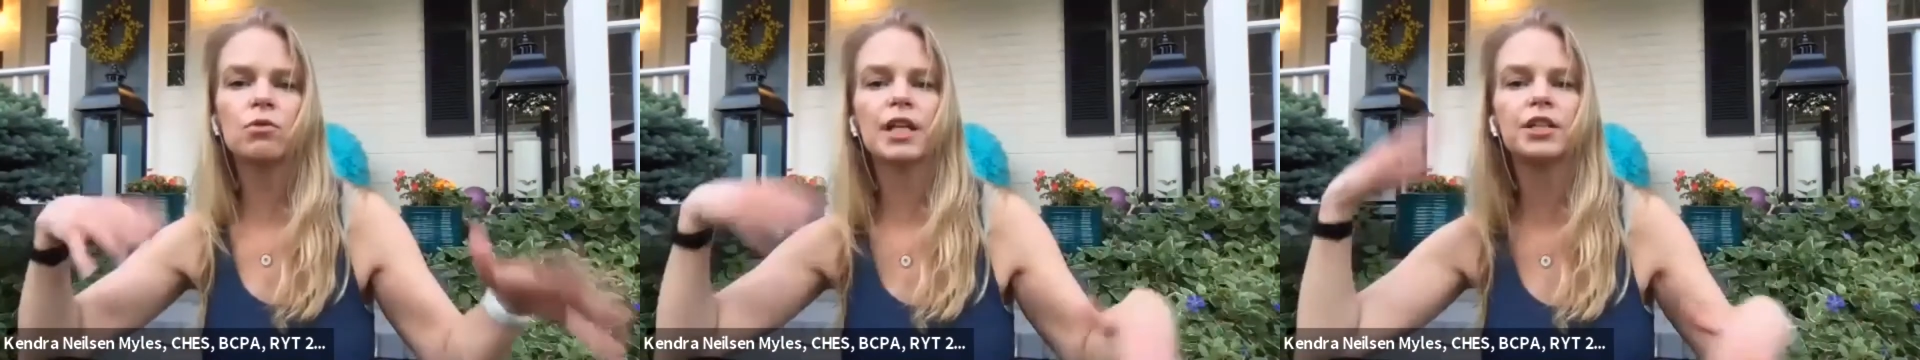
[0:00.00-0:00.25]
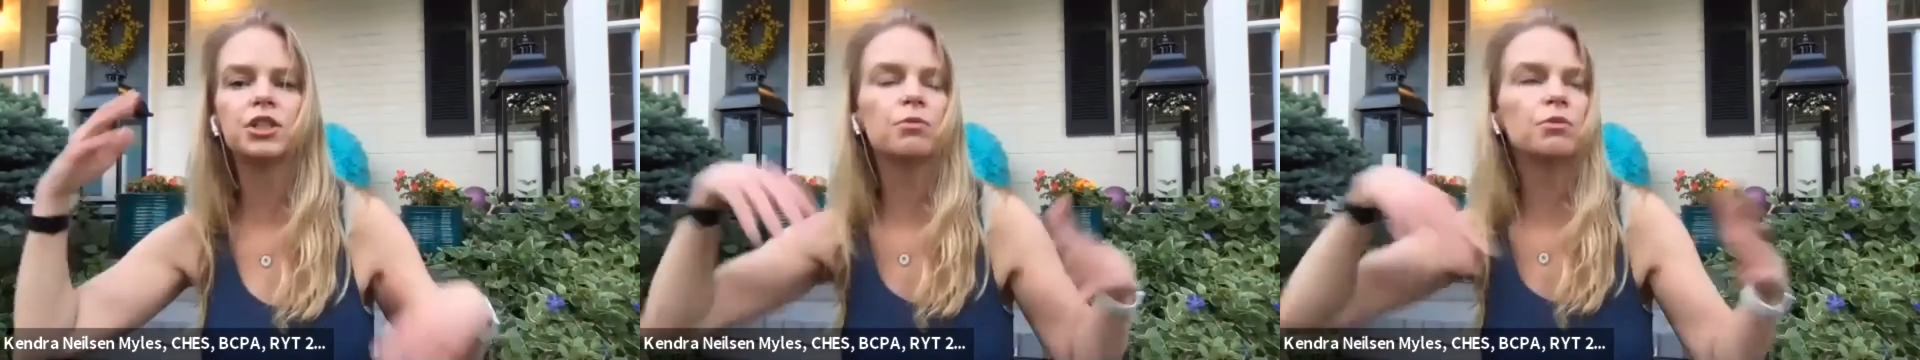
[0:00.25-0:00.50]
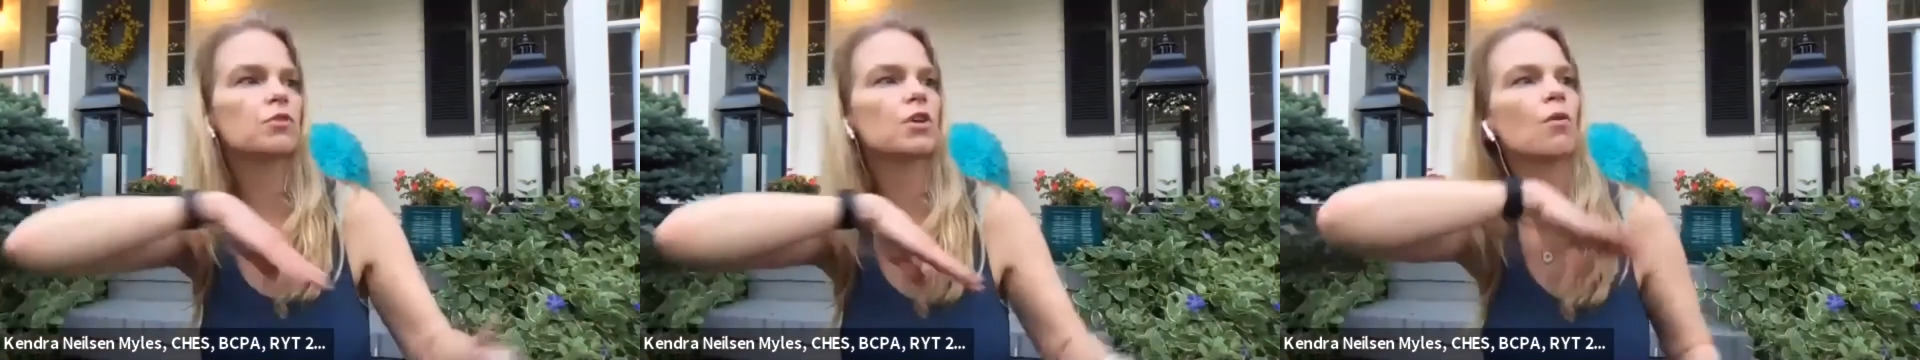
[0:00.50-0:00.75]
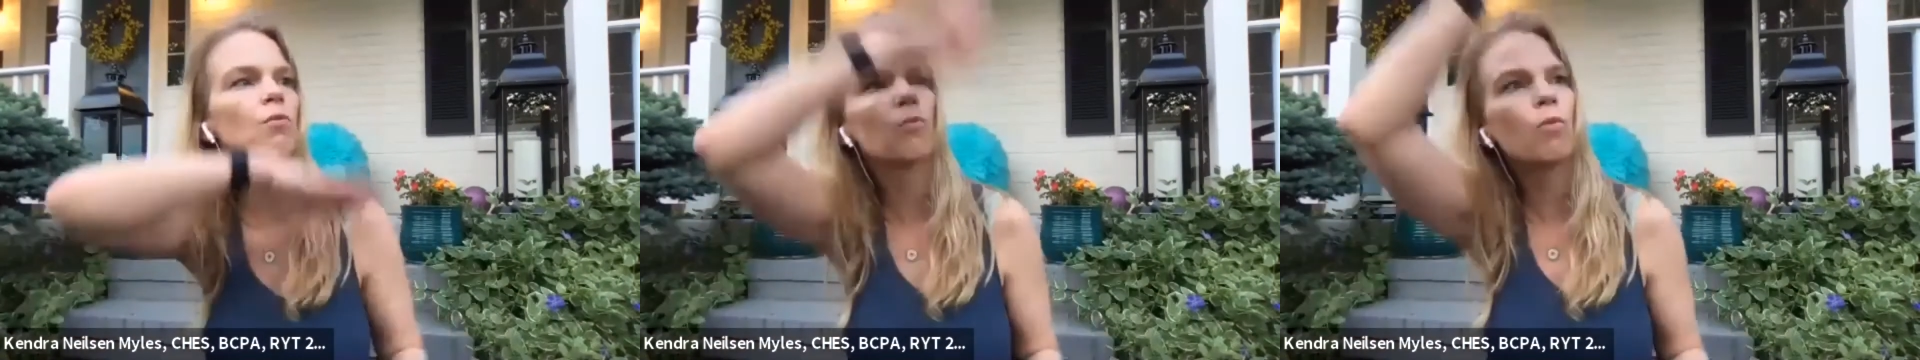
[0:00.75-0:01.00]
Like she would
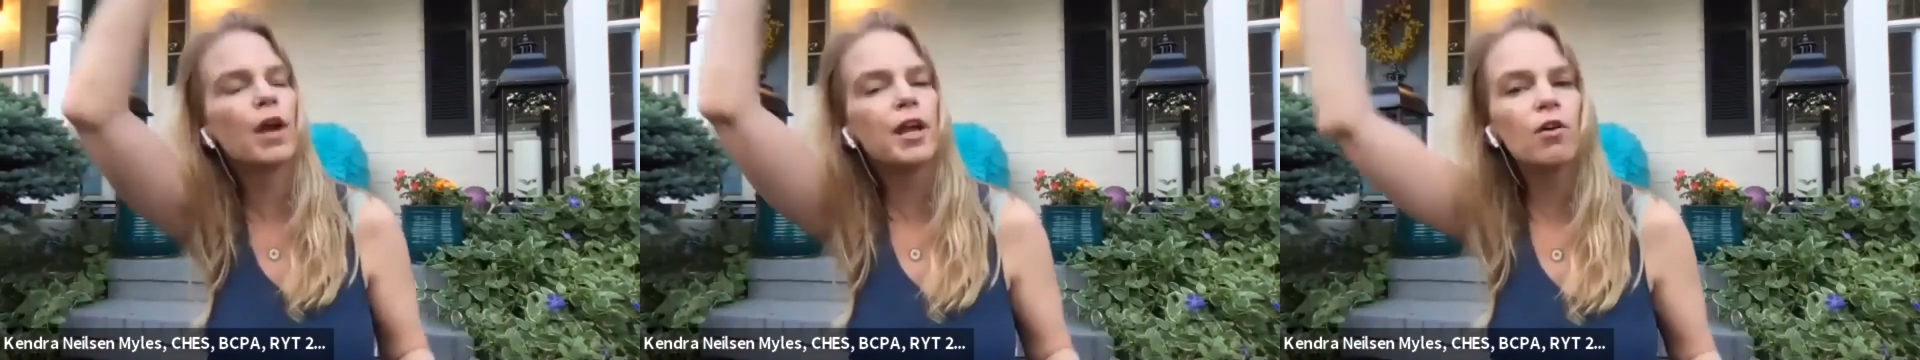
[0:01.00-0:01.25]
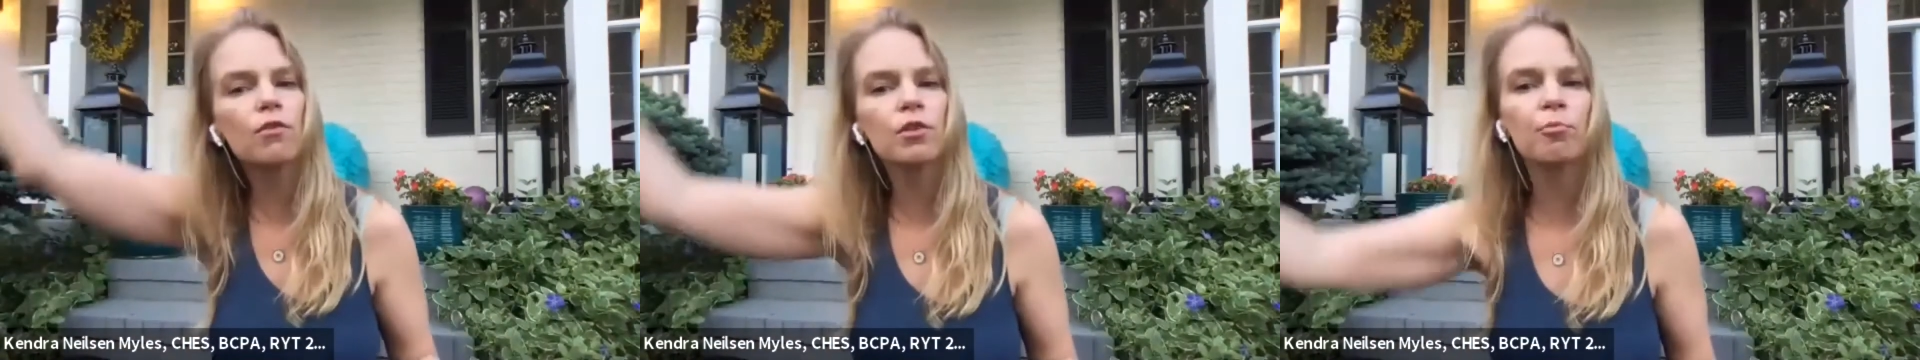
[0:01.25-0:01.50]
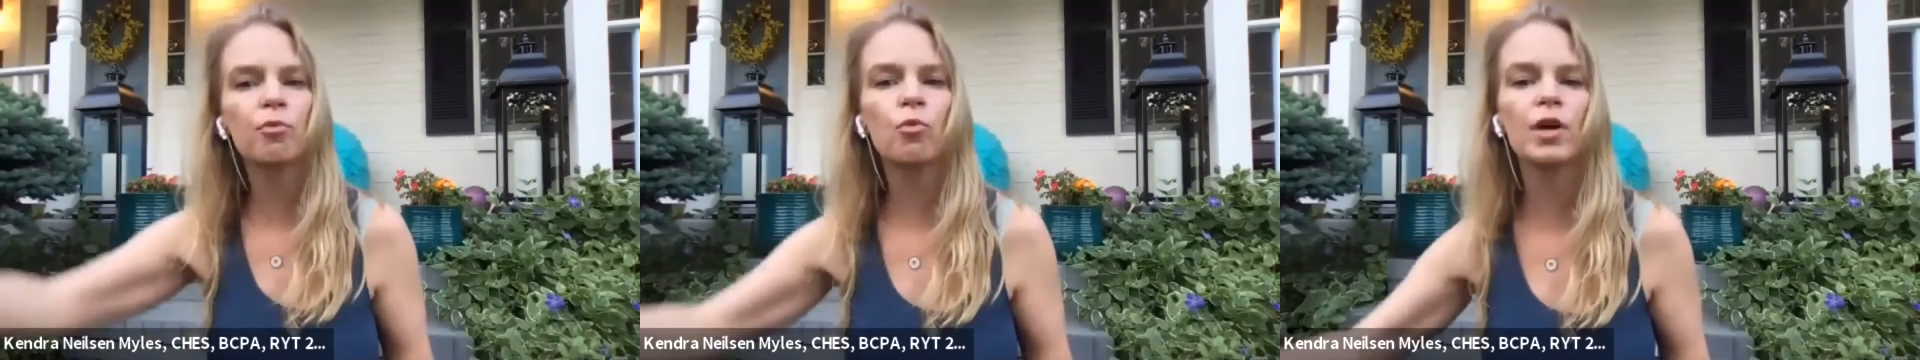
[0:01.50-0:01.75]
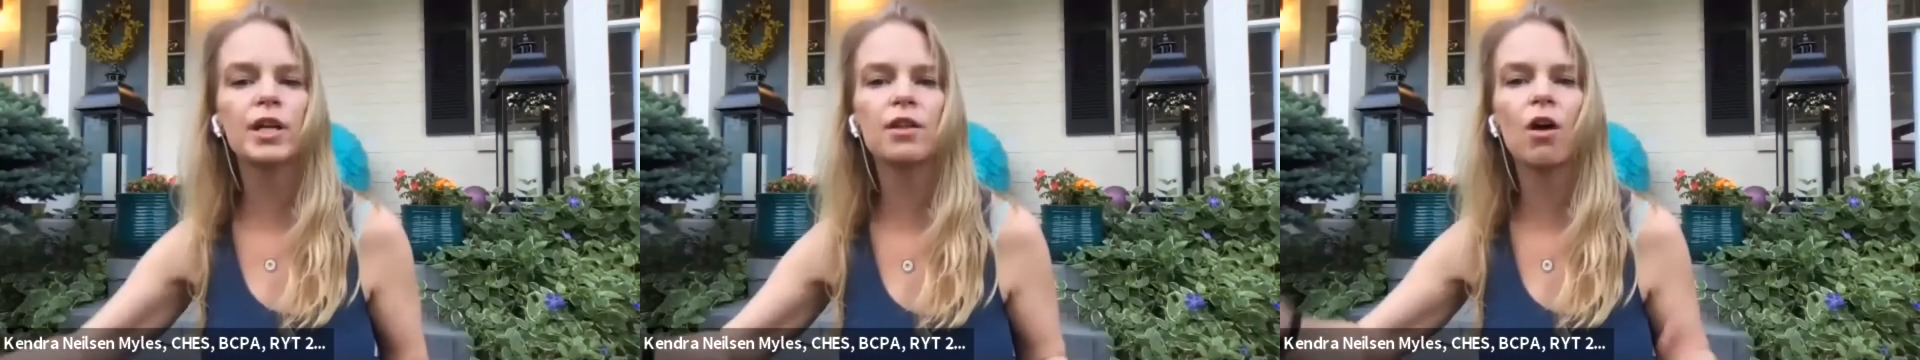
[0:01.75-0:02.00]
go way over the
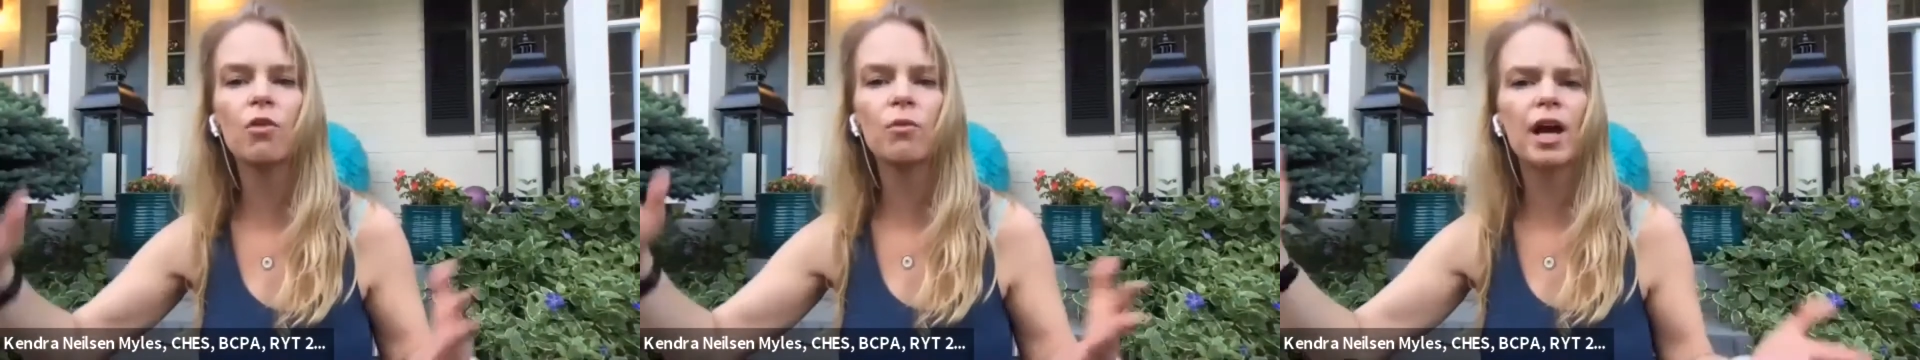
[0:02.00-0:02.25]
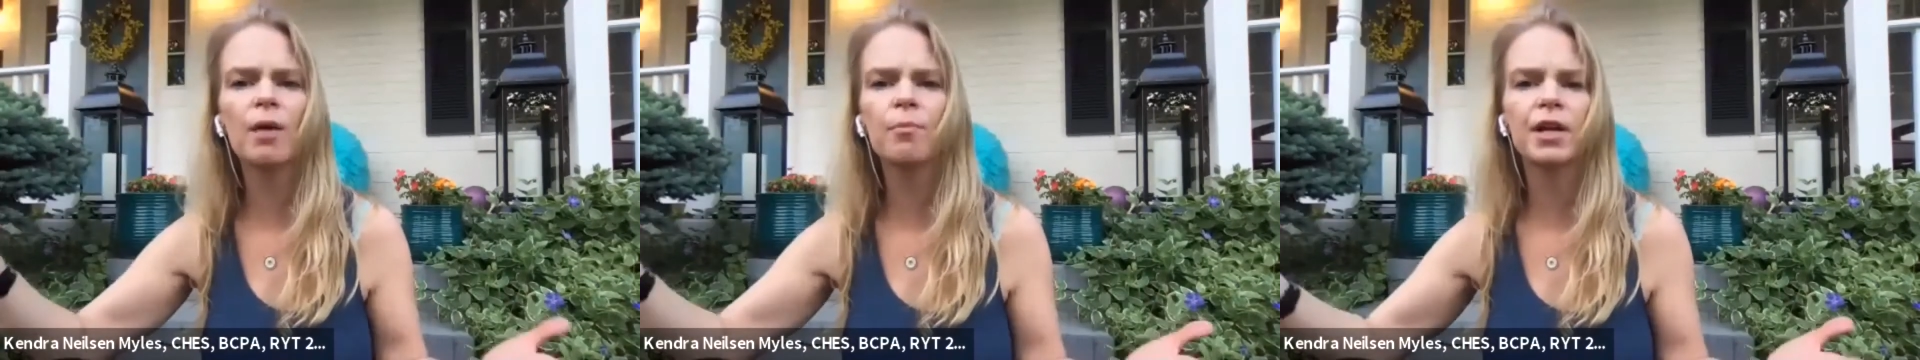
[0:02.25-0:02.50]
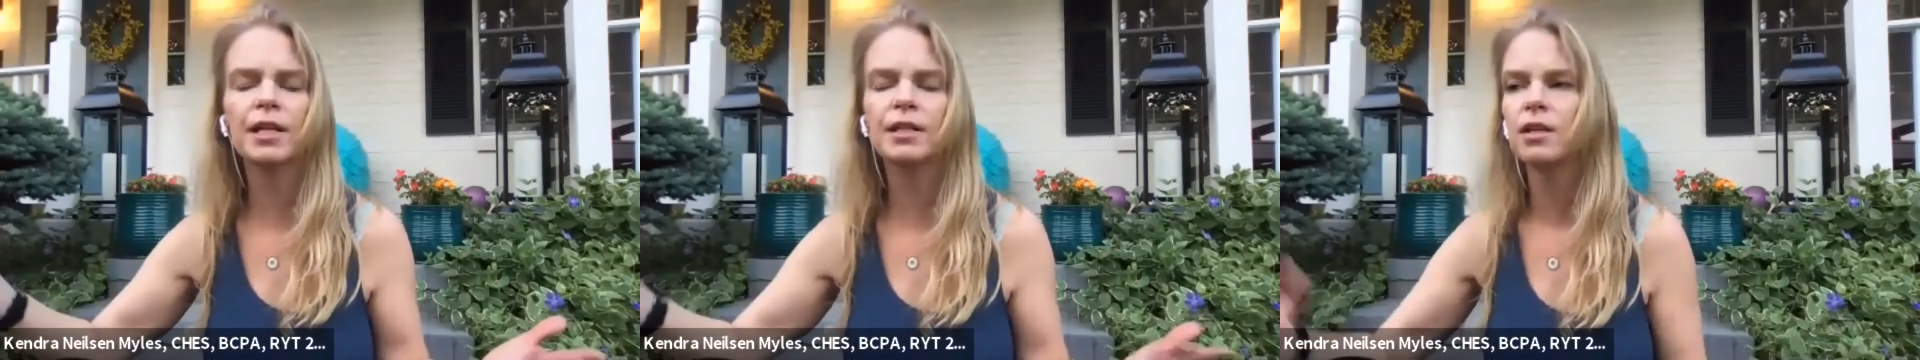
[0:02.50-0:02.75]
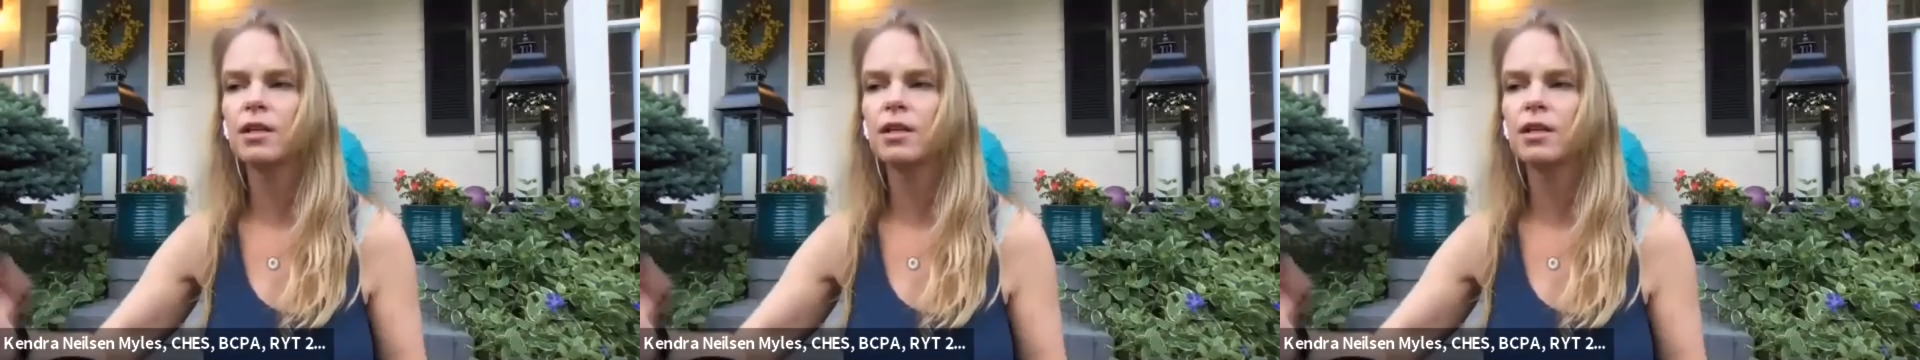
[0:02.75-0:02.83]
boys and all the way up. And I